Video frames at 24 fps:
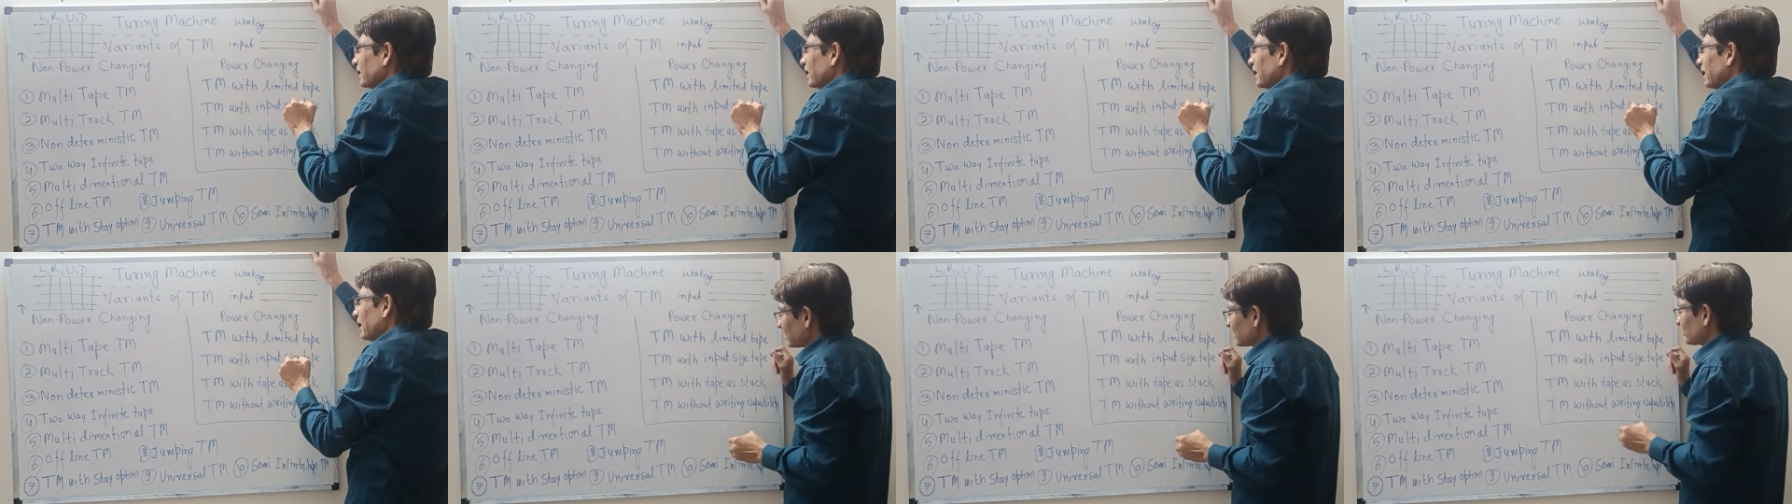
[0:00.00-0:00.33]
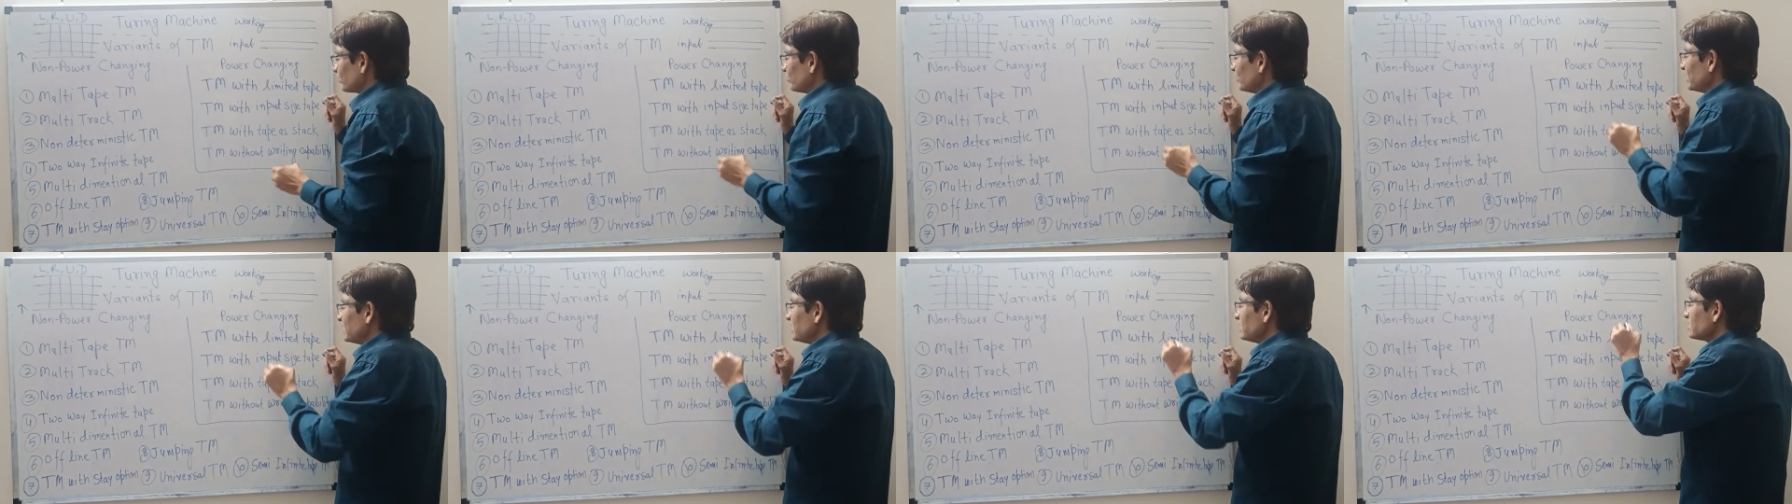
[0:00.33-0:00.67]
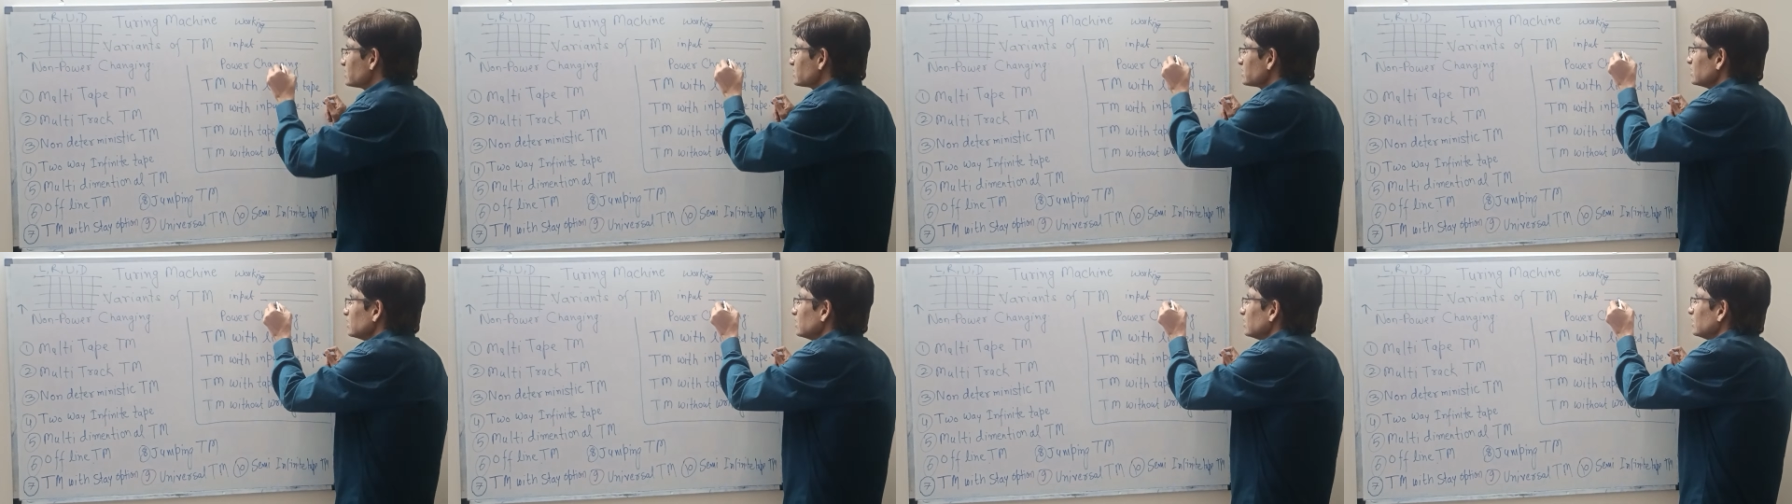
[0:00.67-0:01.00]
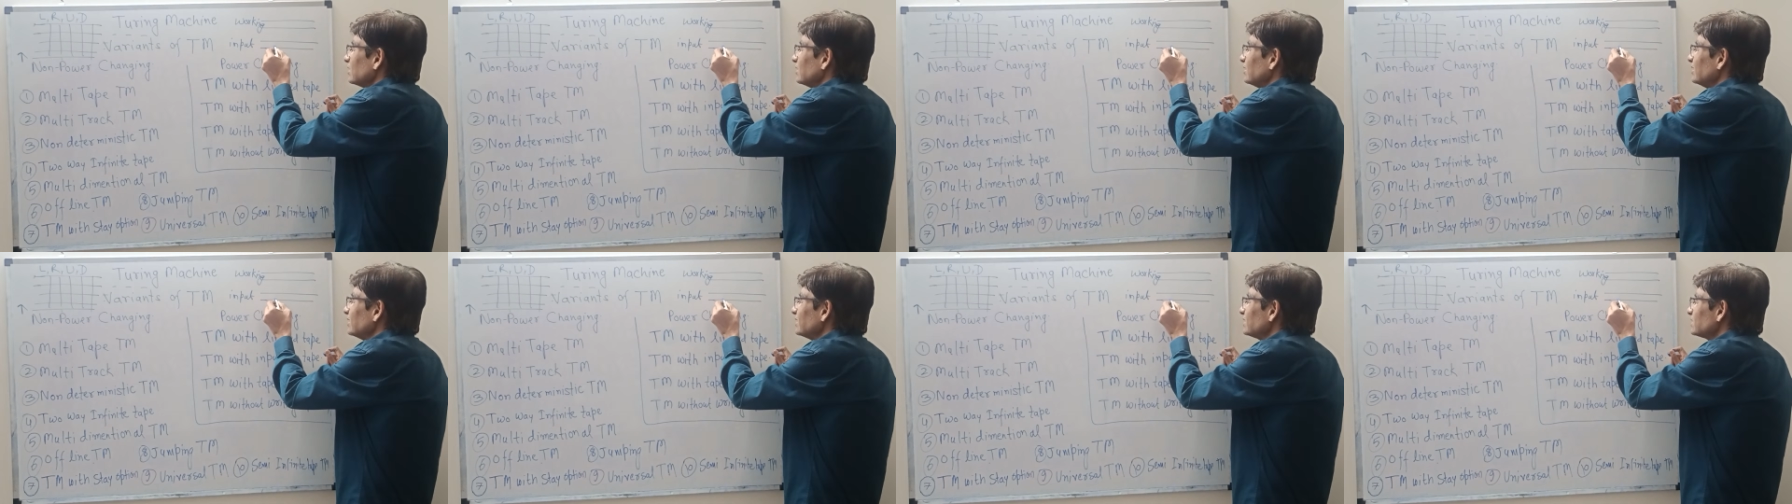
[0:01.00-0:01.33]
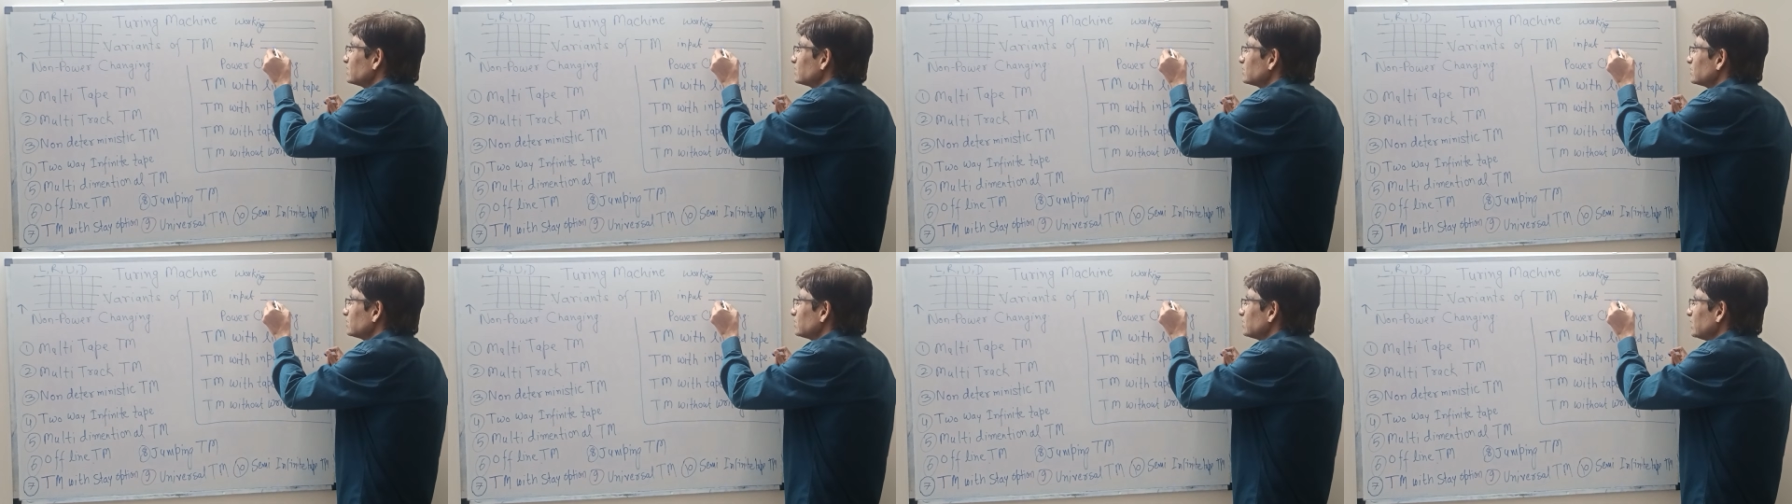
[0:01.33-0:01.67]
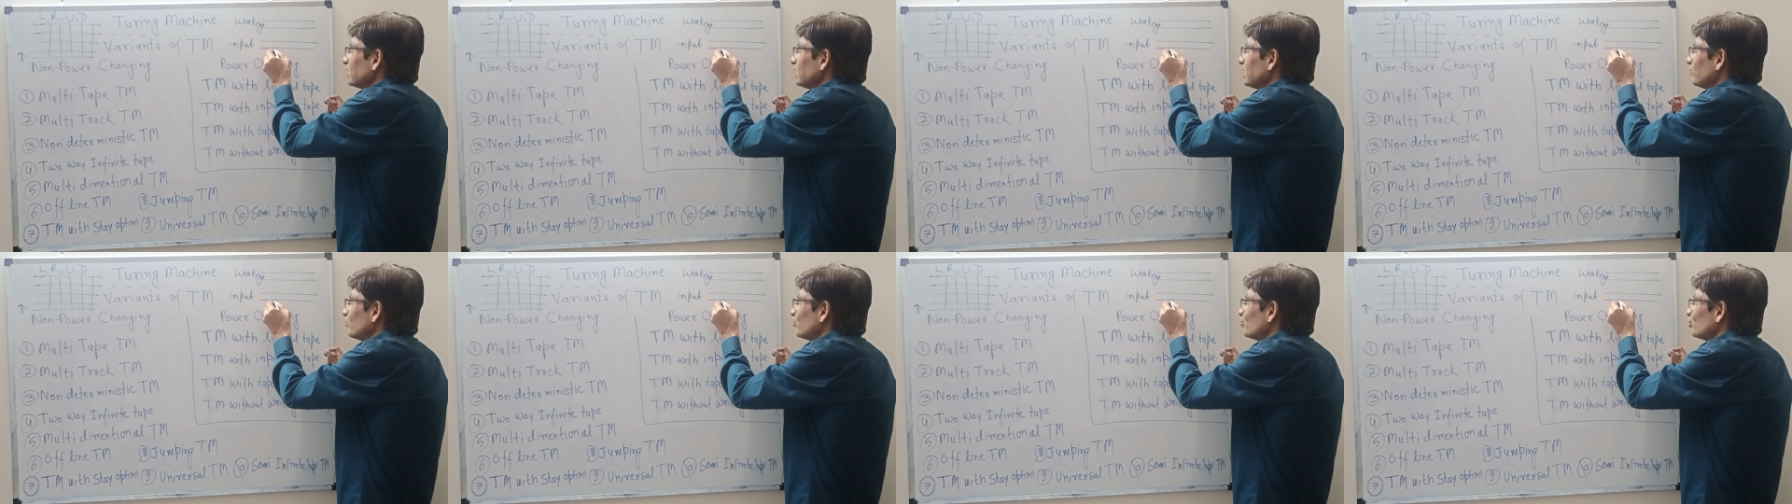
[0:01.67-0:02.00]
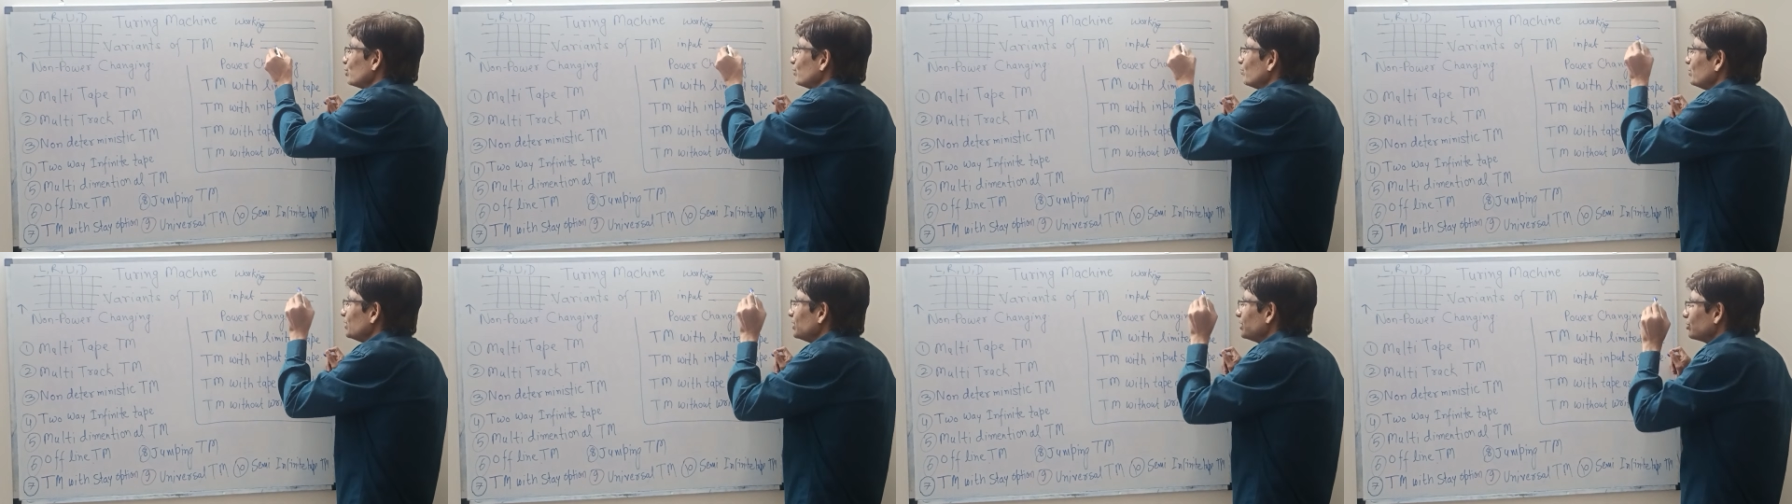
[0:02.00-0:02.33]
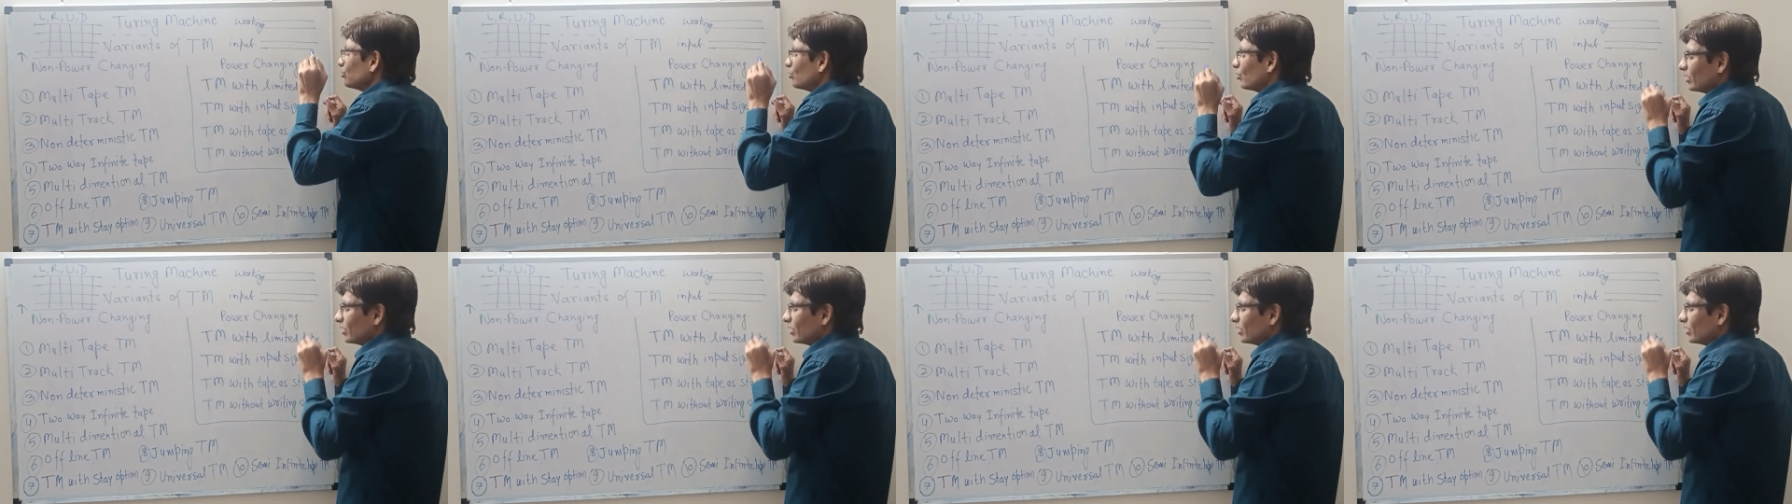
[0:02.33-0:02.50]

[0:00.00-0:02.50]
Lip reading: That means this tape would be